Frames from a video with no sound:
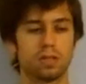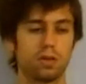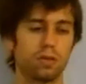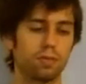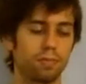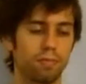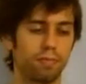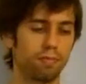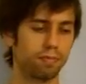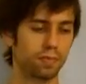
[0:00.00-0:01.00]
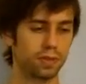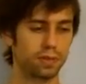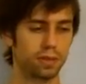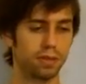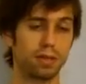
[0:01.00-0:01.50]
So
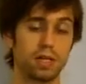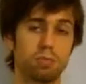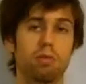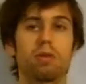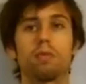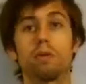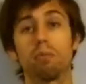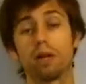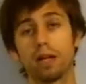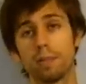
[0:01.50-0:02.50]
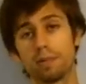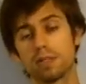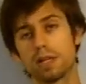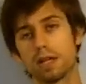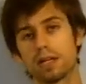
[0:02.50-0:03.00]
the last point I want to bring up
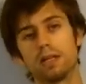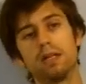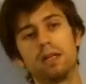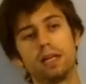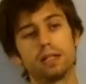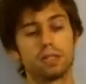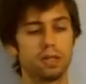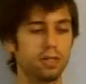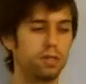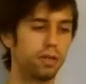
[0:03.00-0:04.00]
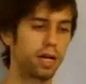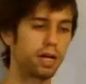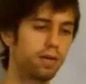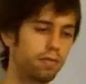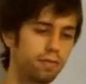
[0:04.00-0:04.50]
is that it's good to
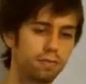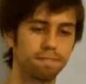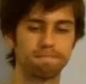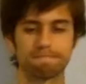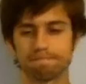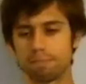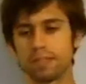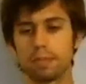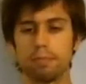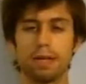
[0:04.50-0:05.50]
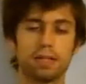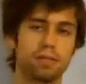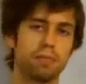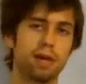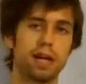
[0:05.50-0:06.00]
kind of
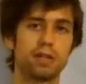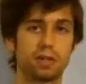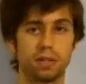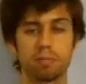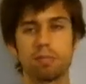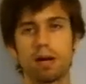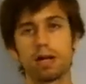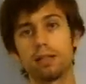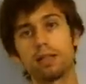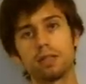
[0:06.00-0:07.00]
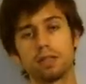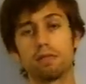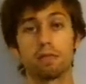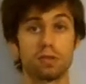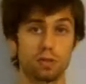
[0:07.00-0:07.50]
mix and match and combine these
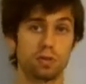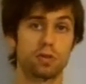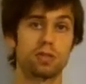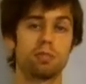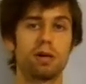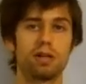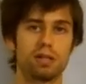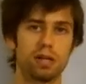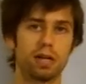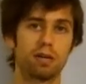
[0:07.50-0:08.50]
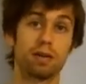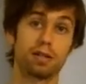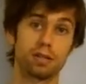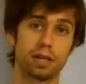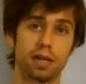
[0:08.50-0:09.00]
different sources of
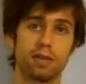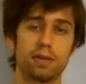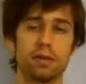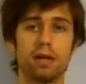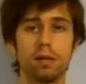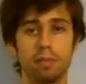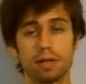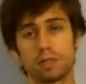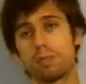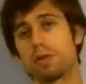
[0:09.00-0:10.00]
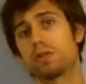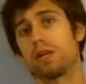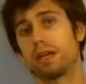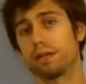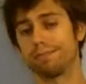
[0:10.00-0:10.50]
polysaccharides together, because much
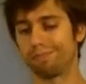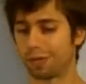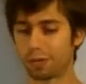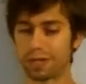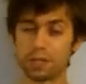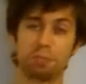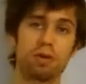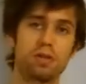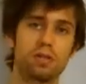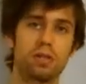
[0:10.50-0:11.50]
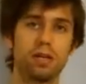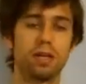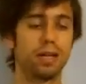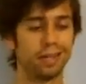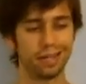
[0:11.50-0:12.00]
like, you know, each person,
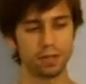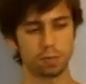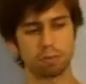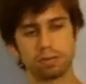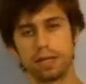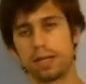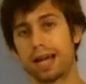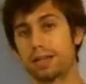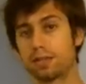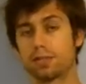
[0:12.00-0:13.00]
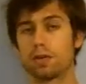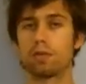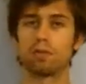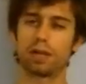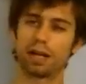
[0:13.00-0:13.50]
each plant has its
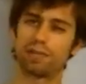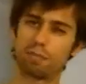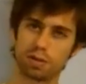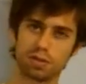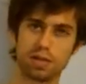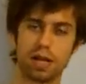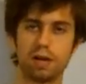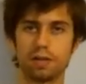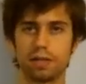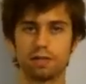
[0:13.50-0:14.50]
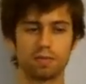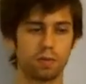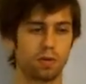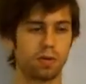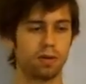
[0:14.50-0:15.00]
own kind of personality
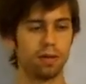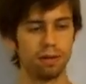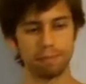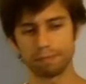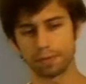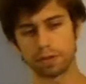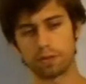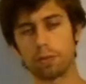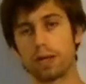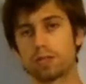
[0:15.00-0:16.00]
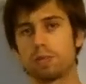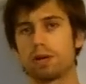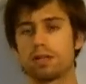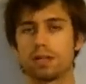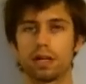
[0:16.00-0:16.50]
for, you know, the way its
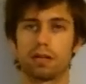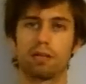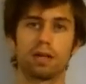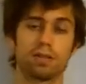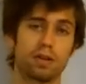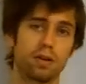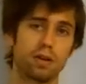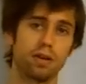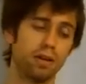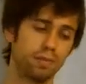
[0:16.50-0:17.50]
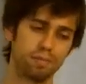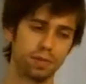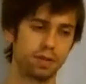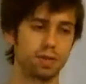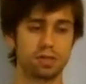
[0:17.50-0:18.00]
polysaccharides are.
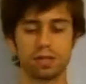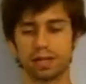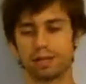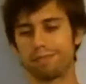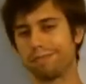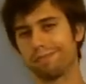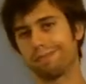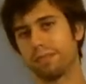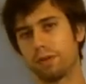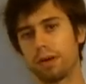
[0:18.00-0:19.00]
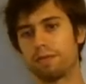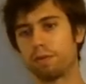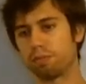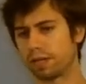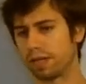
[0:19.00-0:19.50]
You know, just like, you know,
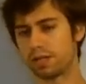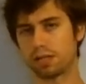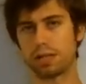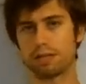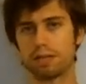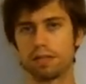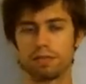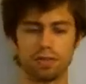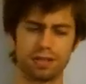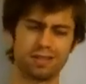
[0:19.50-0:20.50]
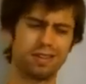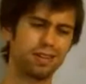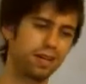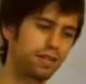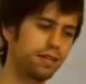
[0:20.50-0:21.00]
every plant is slightly different, it's
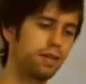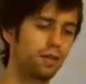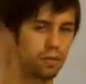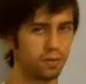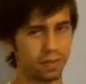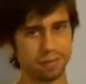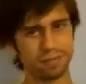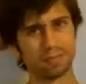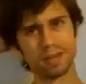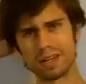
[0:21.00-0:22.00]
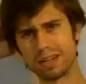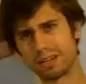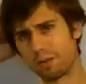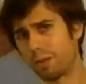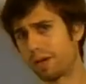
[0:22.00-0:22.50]
not identical, and
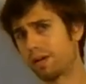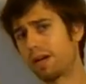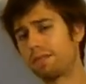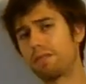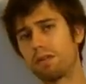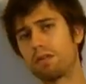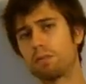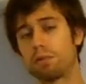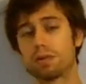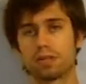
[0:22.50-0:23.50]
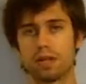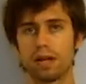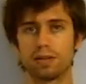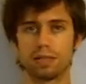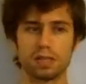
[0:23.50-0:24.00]
You know, we all have our own
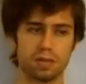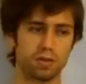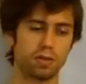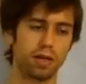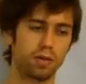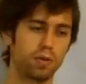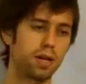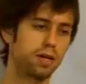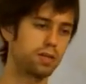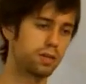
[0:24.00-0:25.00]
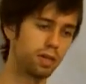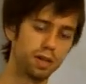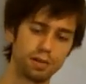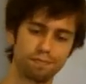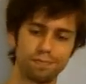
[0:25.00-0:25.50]
personality, so likewise,
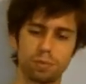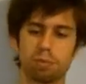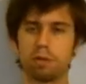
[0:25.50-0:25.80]
you